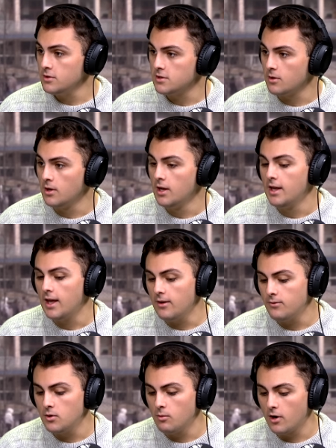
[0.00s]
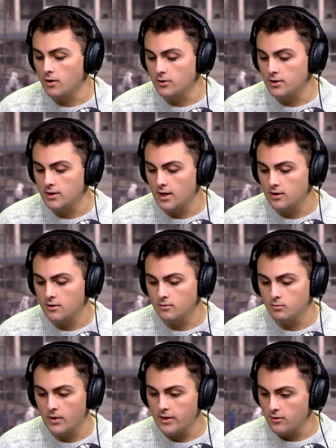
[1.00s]
So if you are looking at your
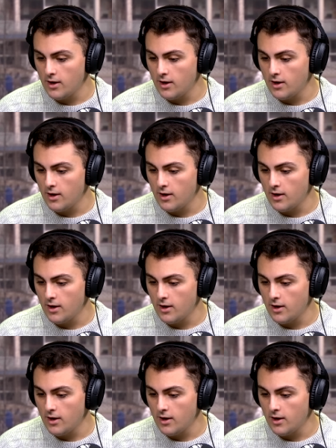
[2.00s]
weather